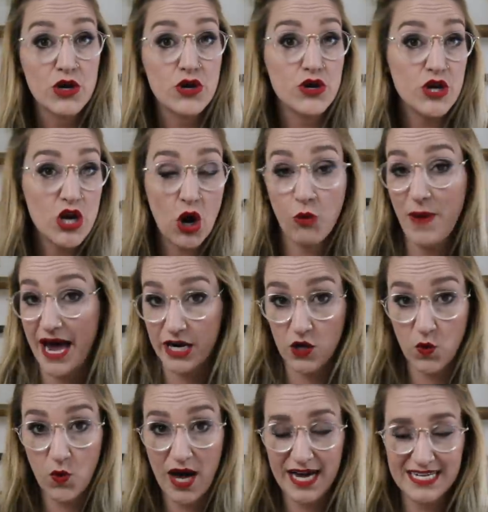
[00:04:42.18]
No
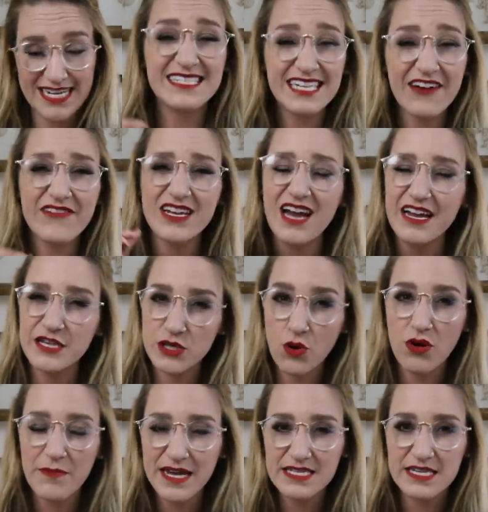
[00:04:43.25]
matter what. It's definitely not in
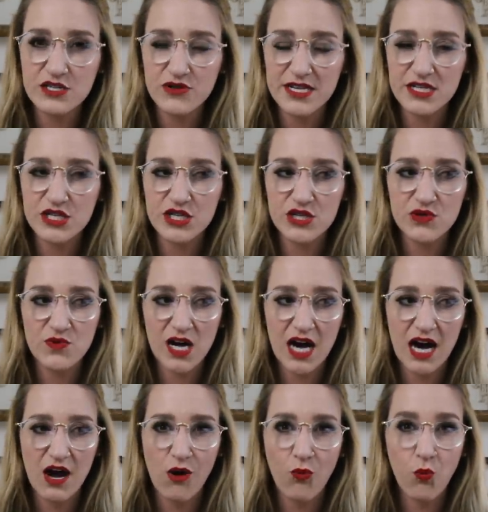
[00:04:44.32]
your best interest to
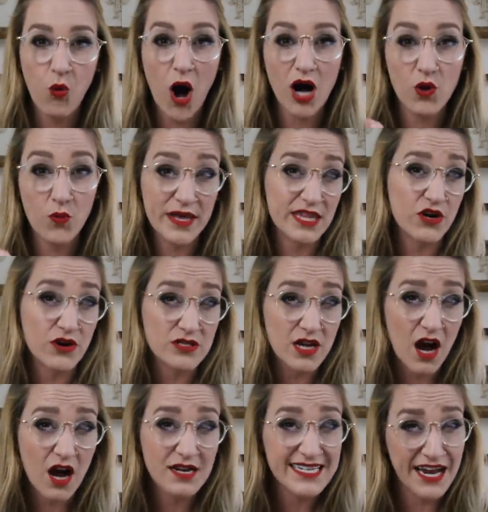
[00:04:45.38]
uh, walk with your
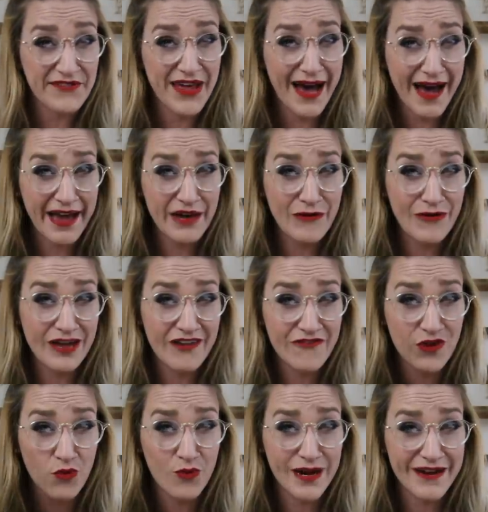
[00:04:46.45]
dog down the aisle
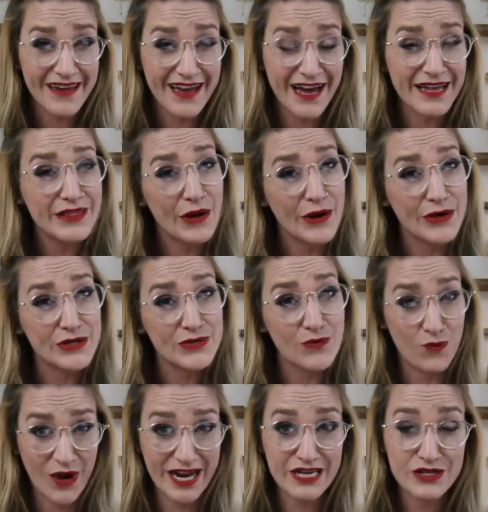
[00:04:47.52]
if you're wearing a large
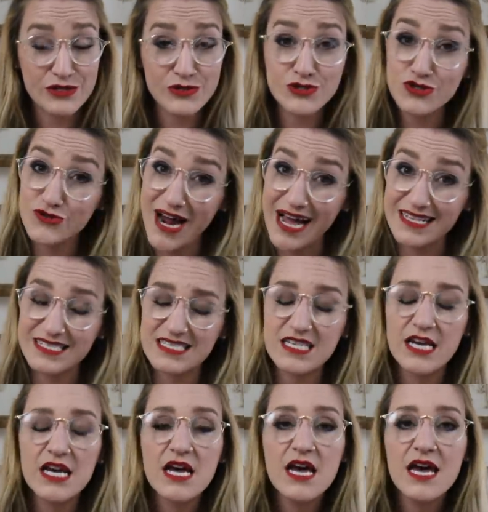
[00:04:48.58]
white
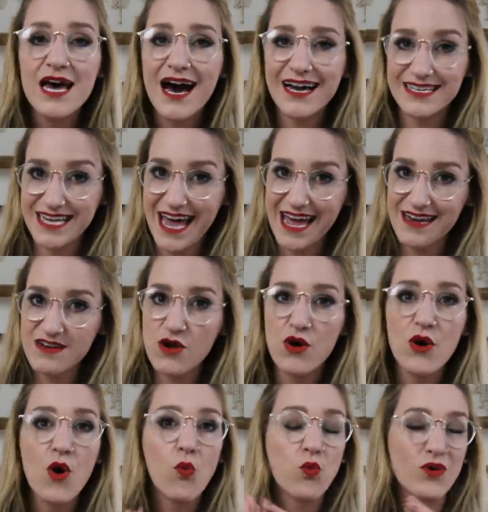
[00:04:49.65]
dress. Again,
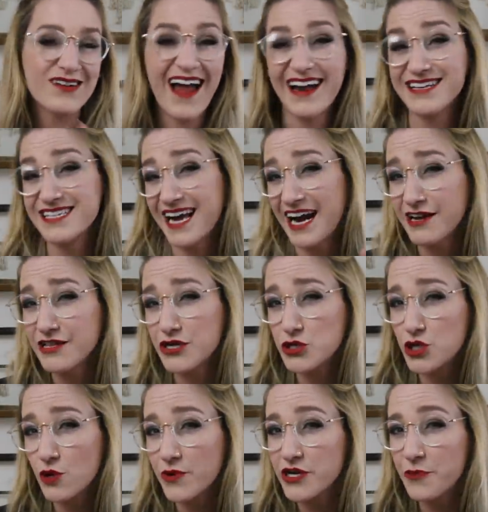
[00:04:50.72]
we're not entirely
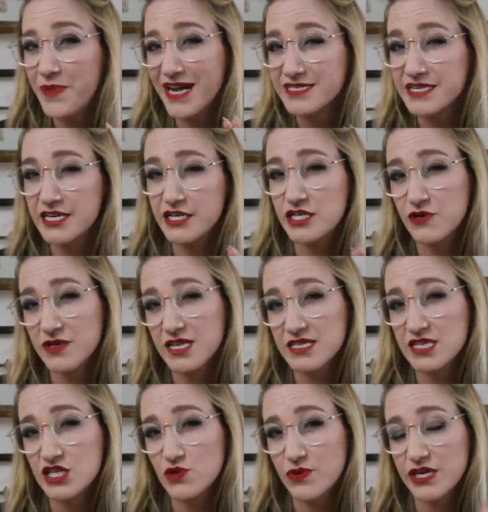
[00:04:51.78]
sure what your pet's gonna do in
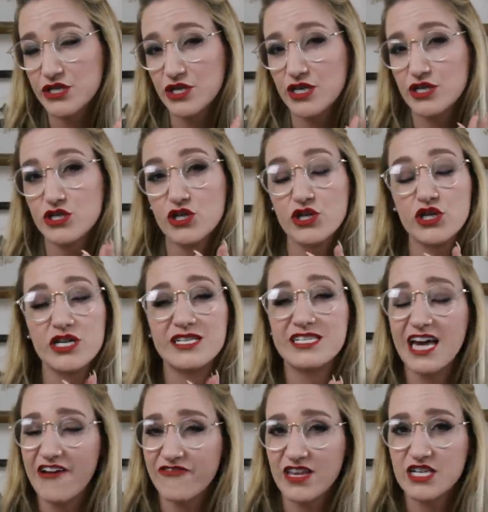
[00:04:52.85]
this situation, so you
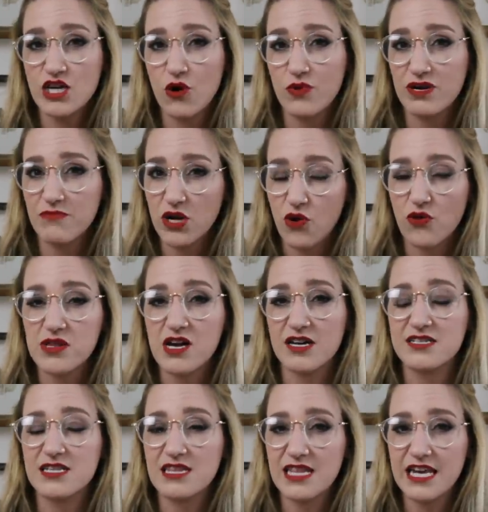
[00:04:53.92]
definitely don't wanna be holding
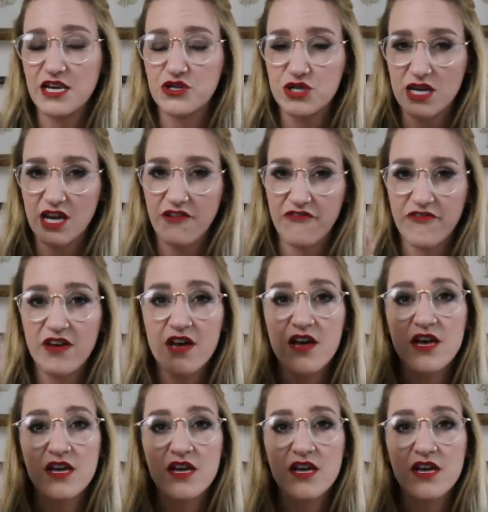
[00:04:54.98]
onto the leash if